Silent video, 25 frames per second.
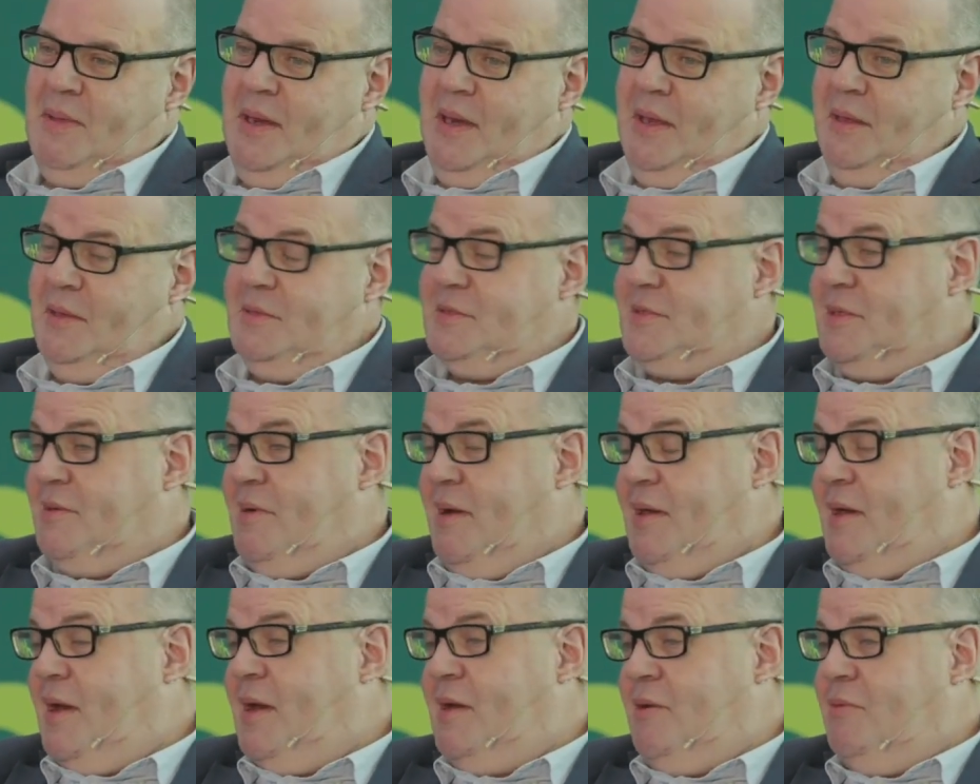And so
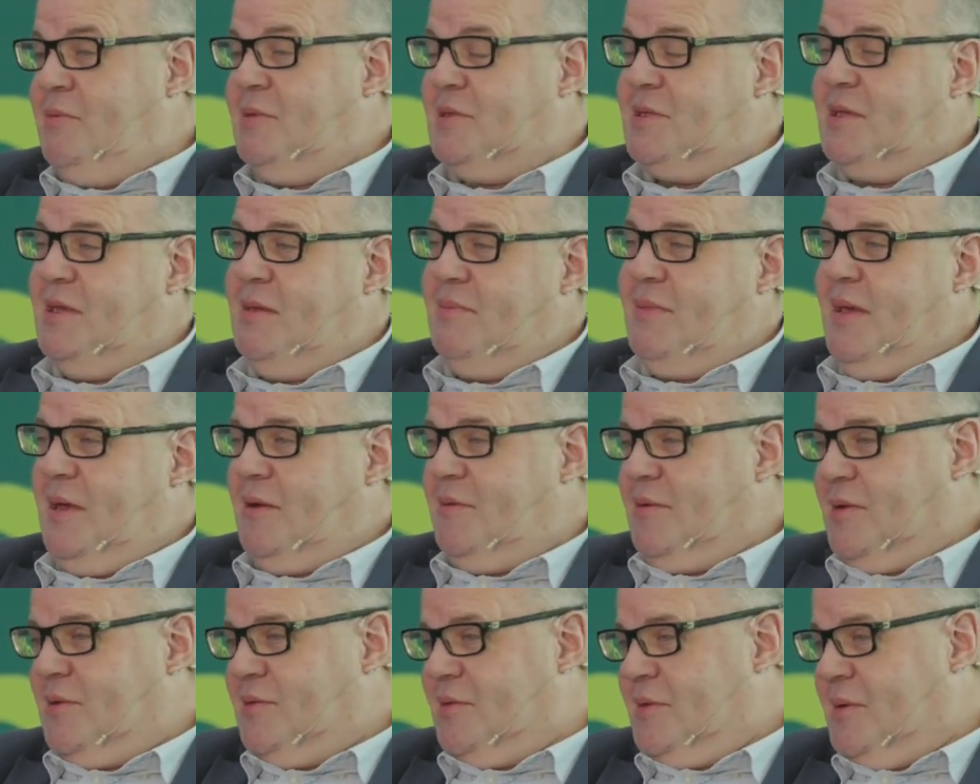I always keep
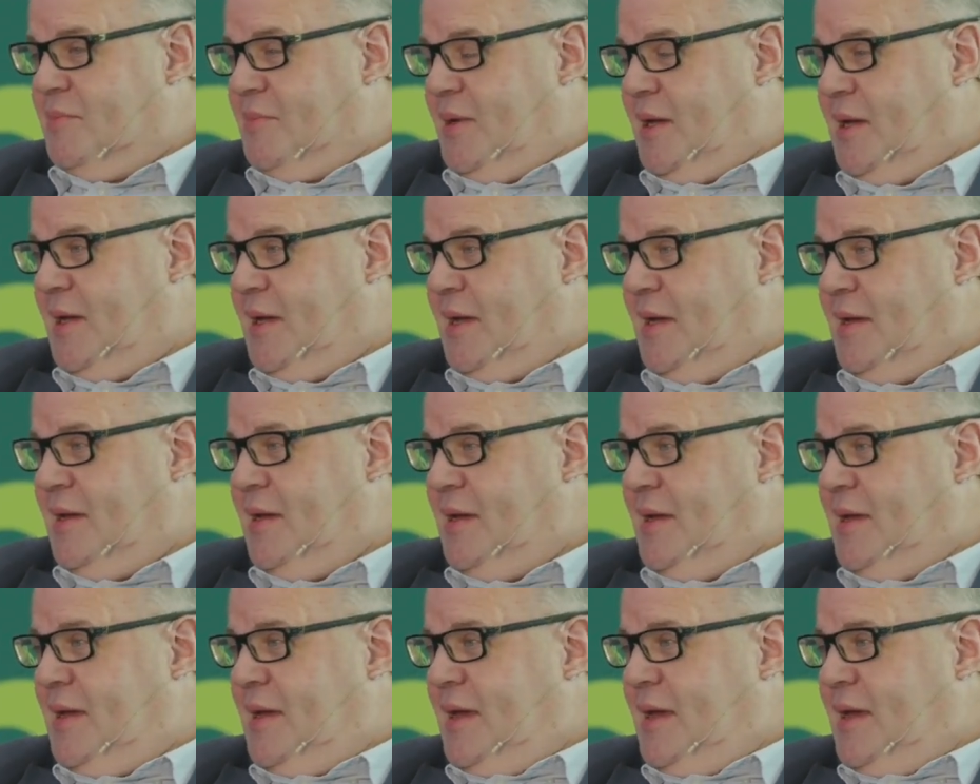that question in my head.